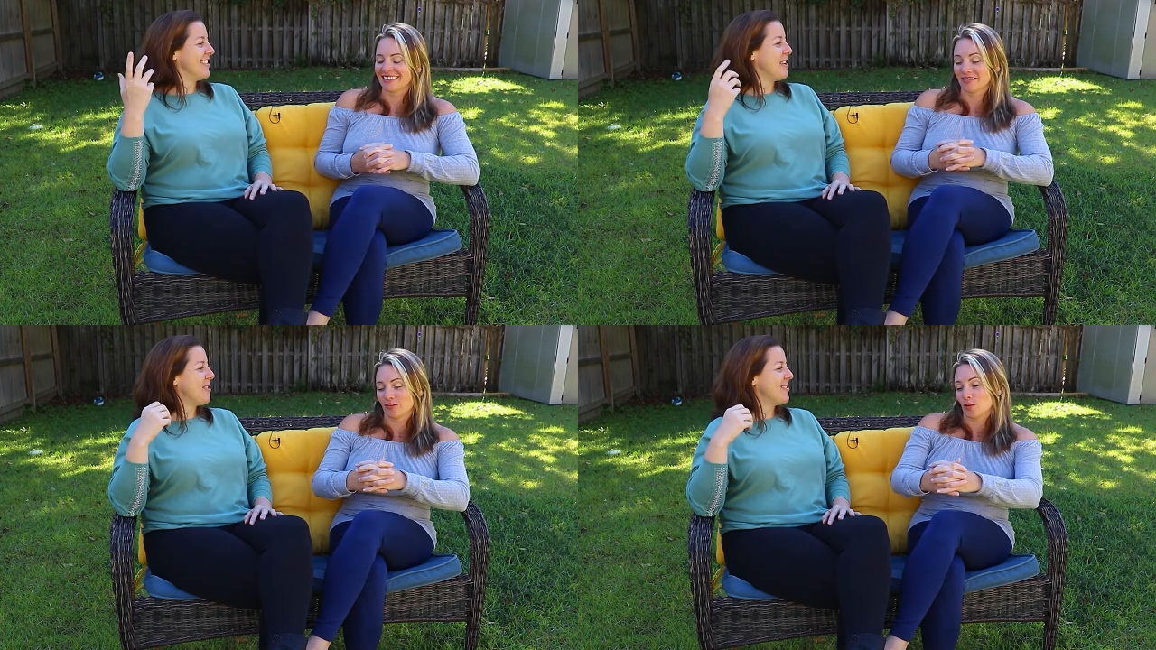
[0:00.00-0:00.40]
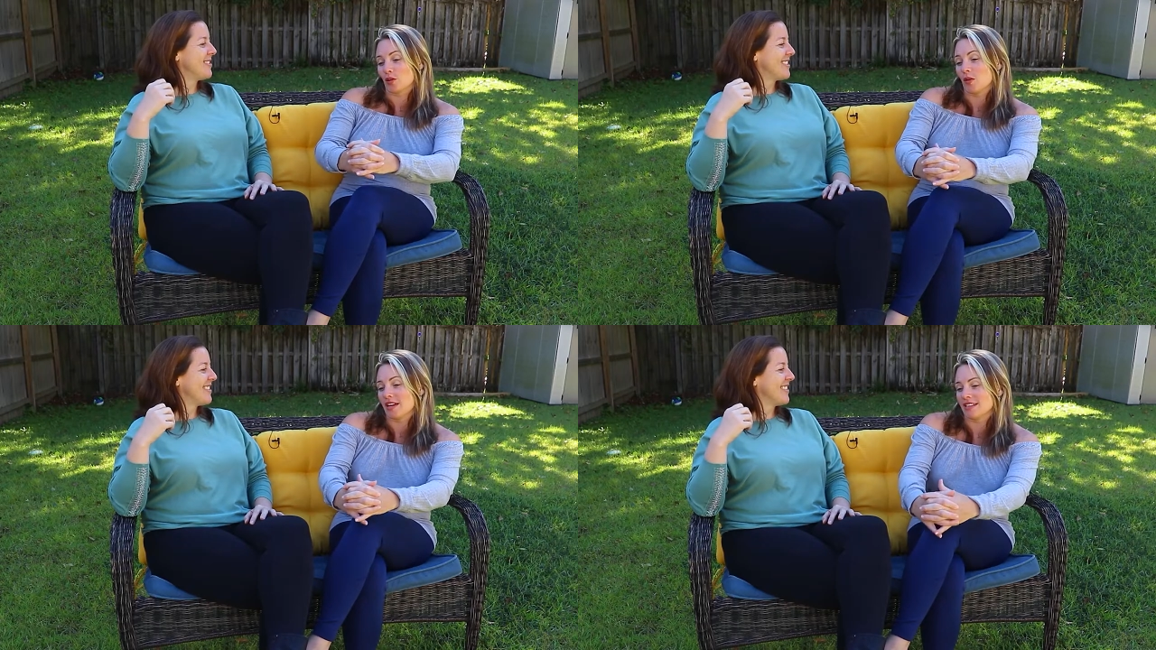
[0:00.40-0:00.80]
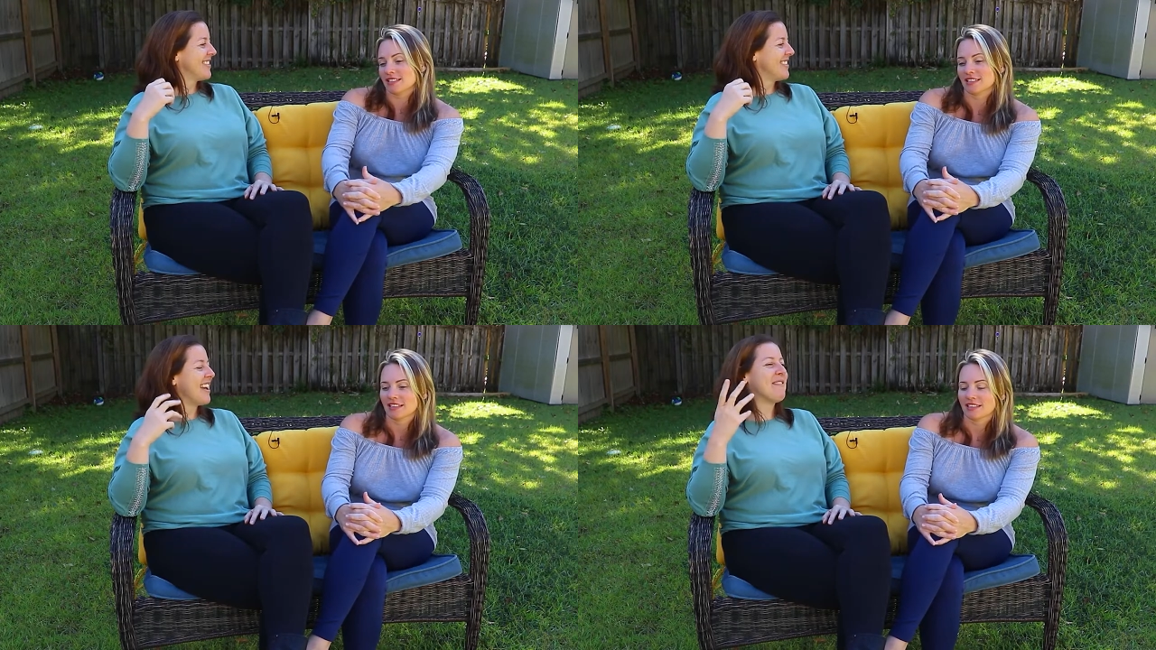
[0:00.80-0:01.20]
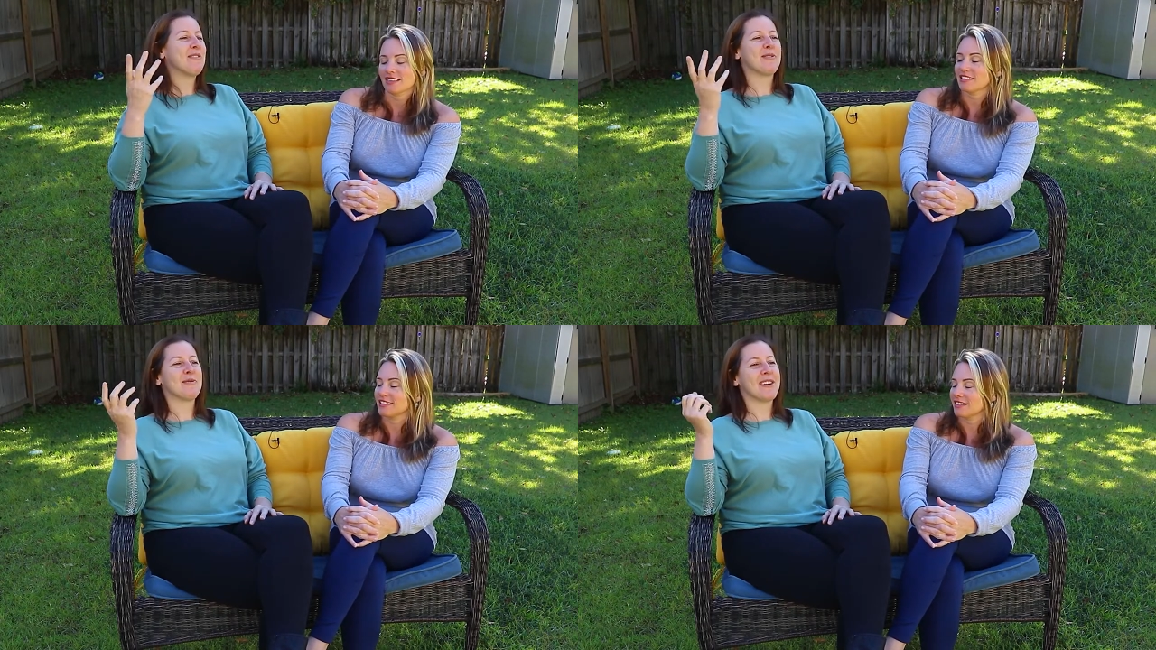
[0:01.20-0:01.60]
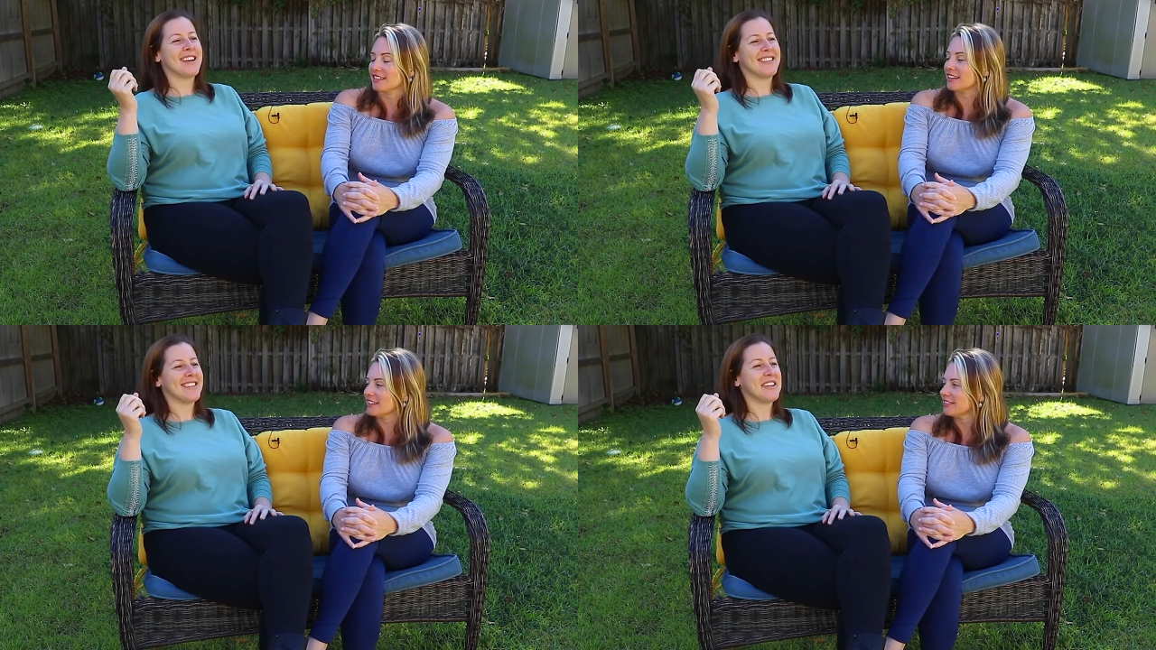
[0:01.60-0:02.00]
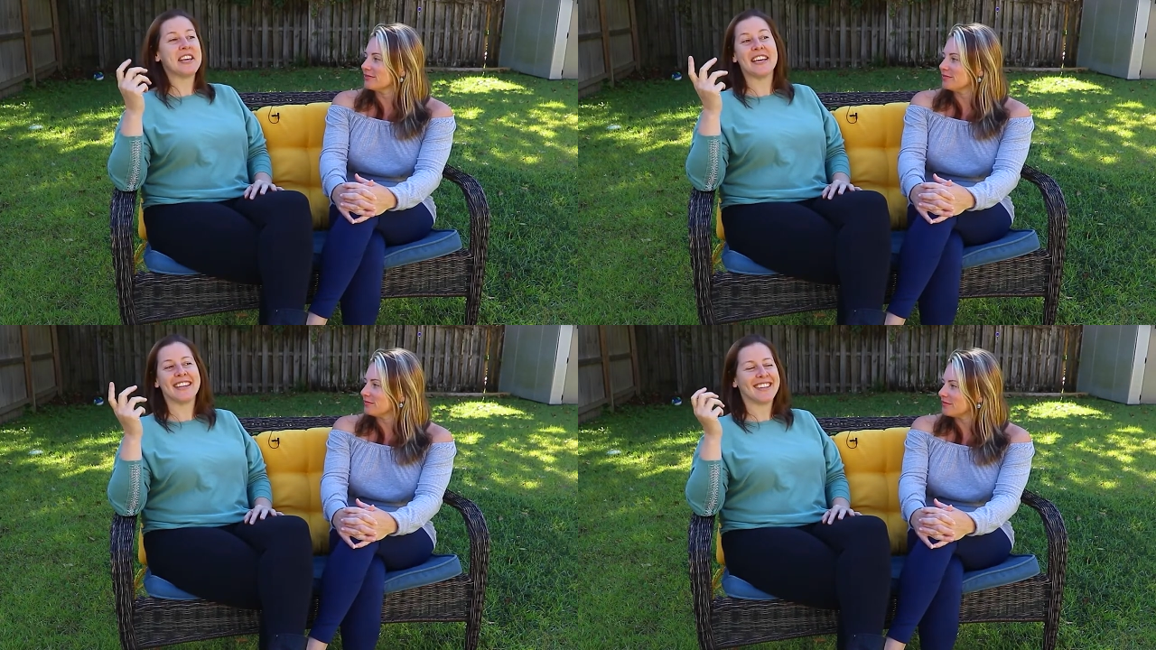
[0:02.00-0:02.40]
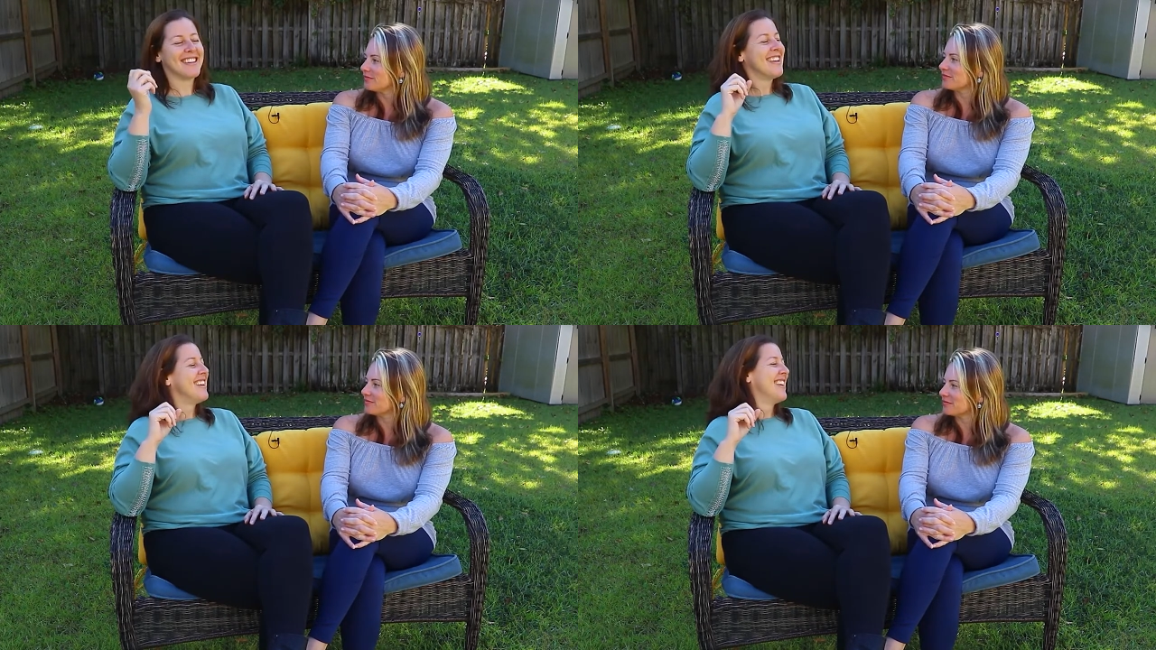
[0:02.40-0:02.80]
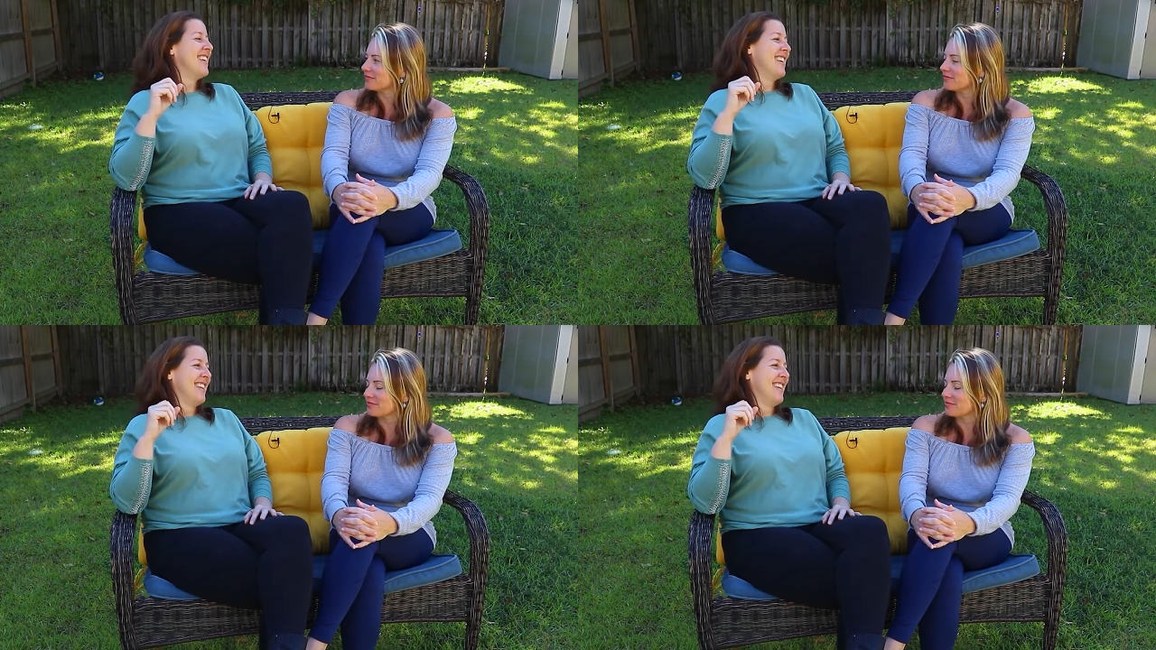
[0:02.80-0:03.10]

Speaker 1: notes, Florida ways. Yeah, Florida ways yeah. again. Mm-hmm.